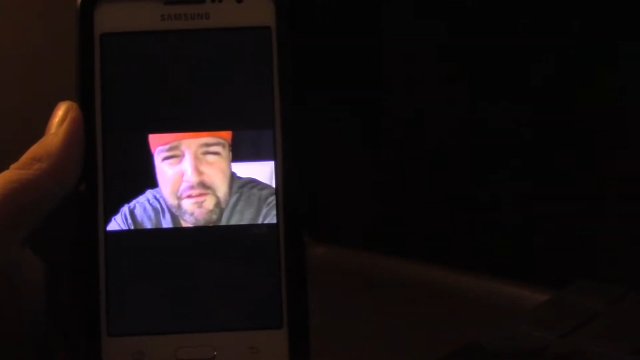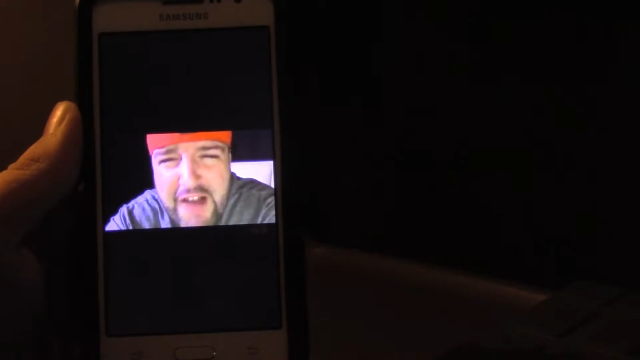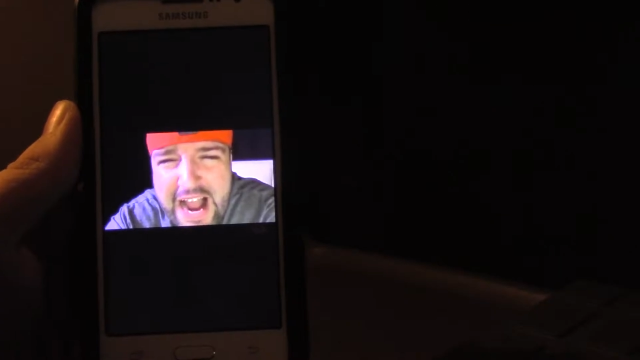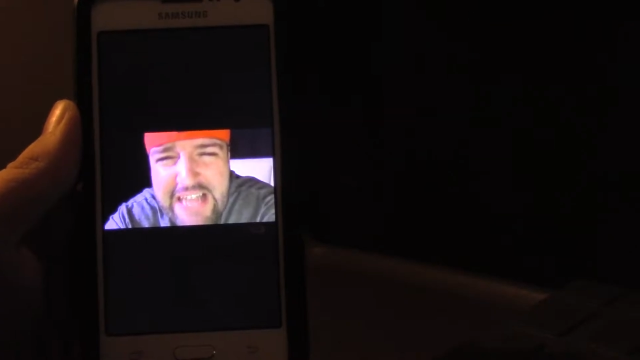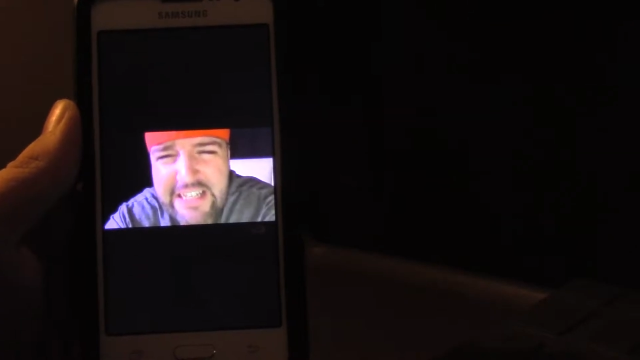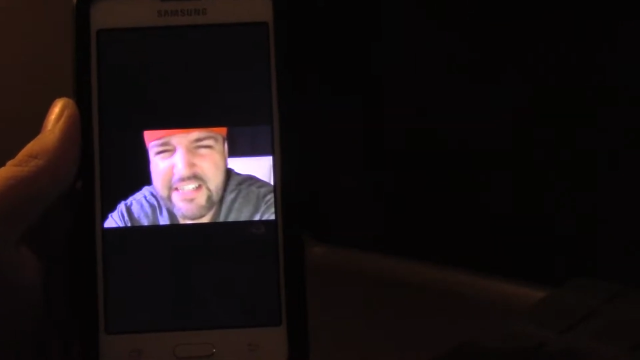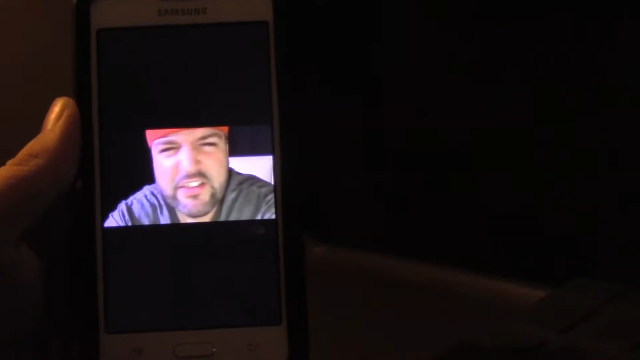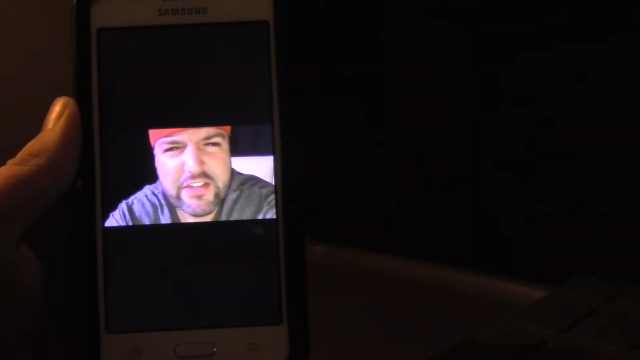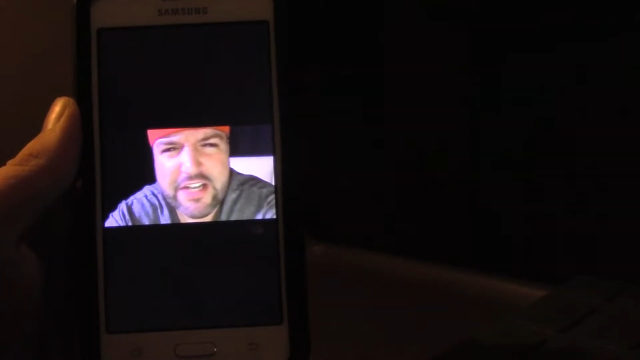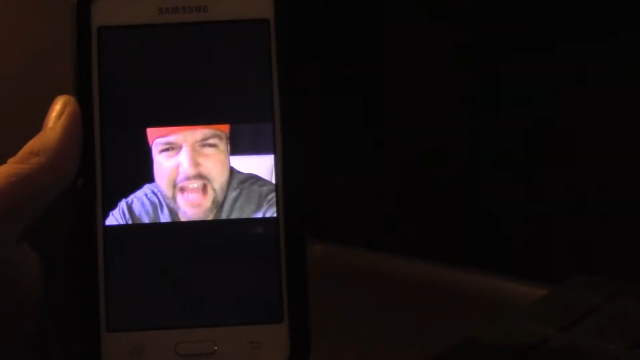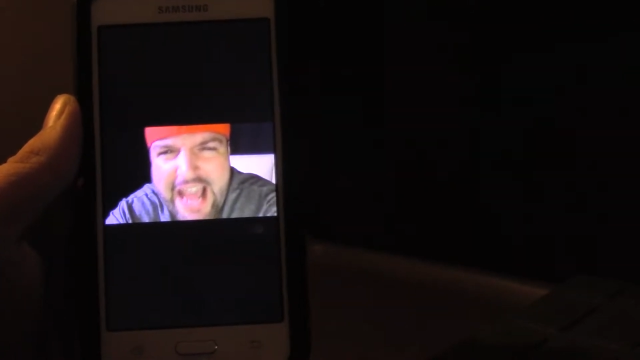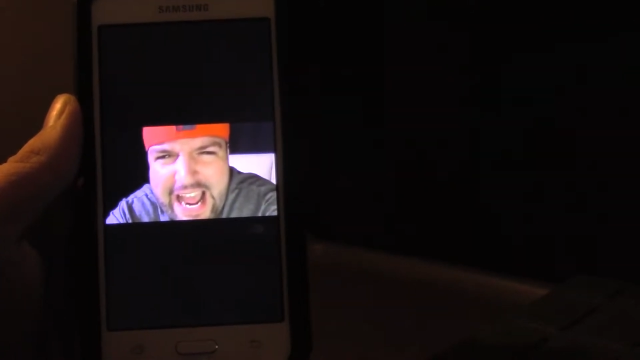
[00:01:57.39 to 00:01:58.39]

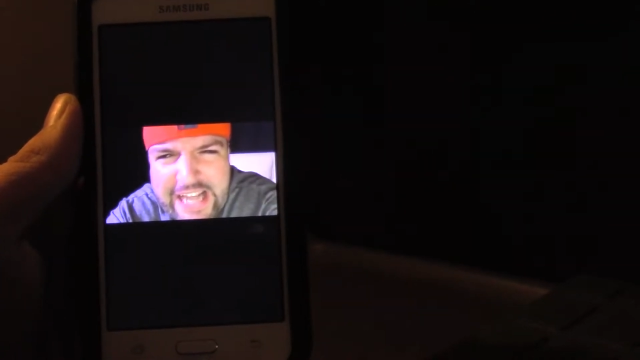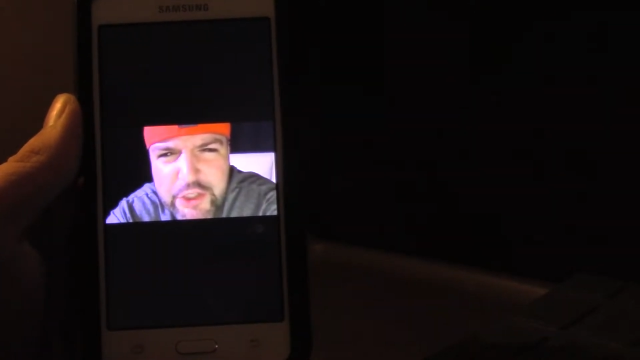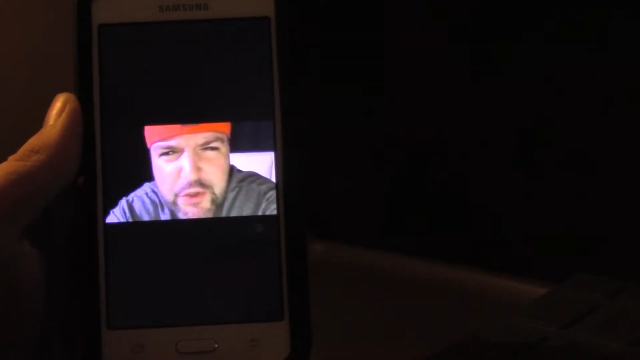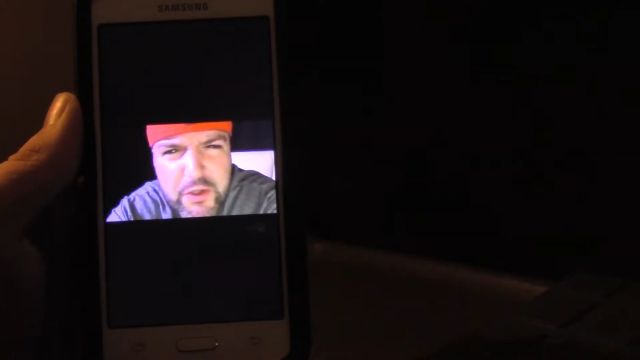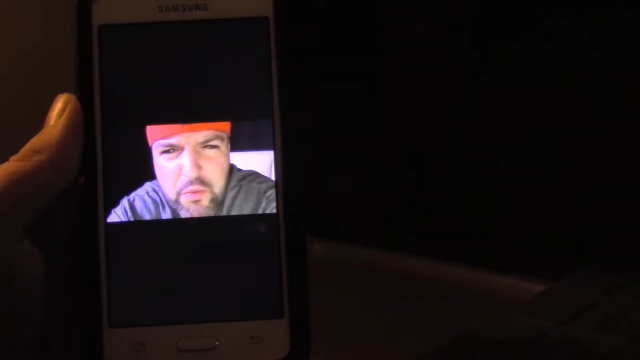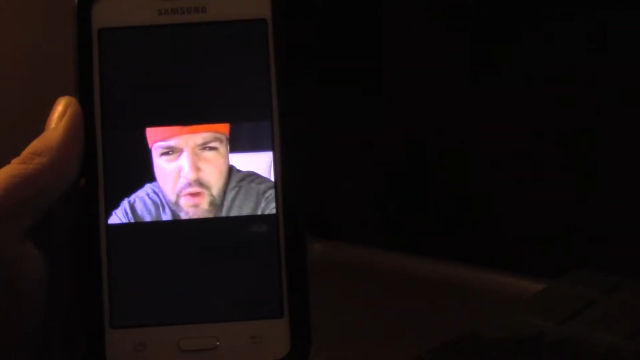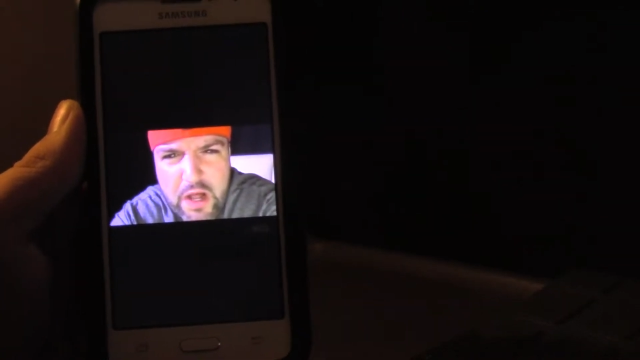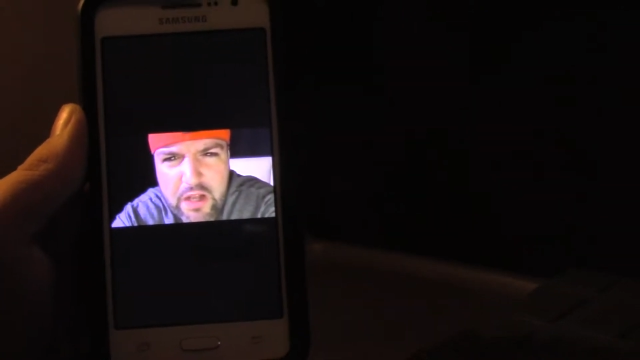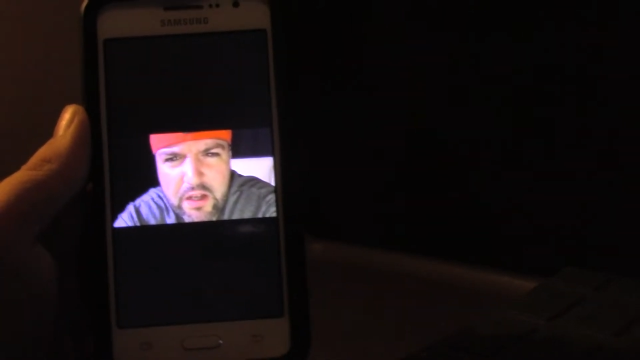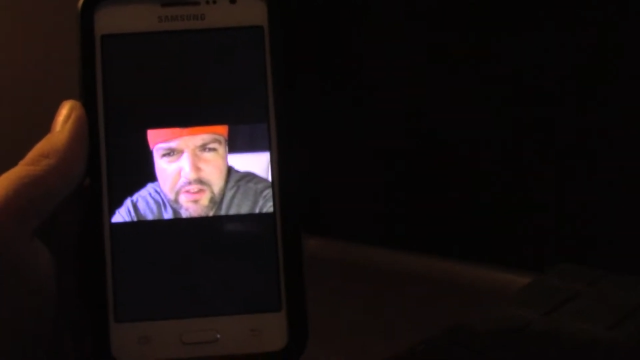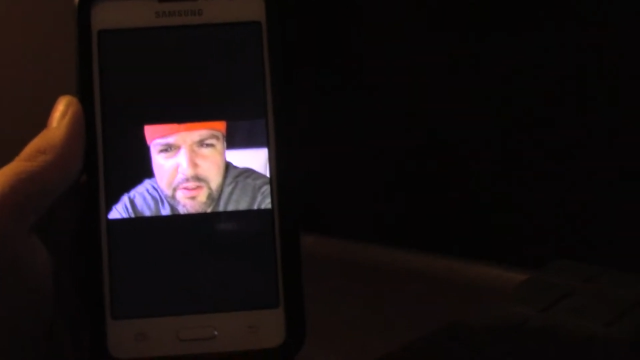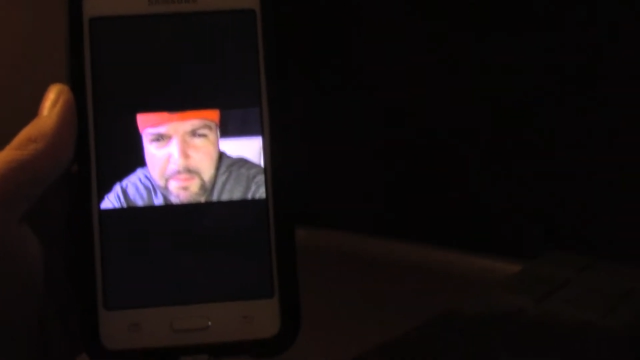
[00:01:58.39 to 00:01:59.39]
violence and hatred while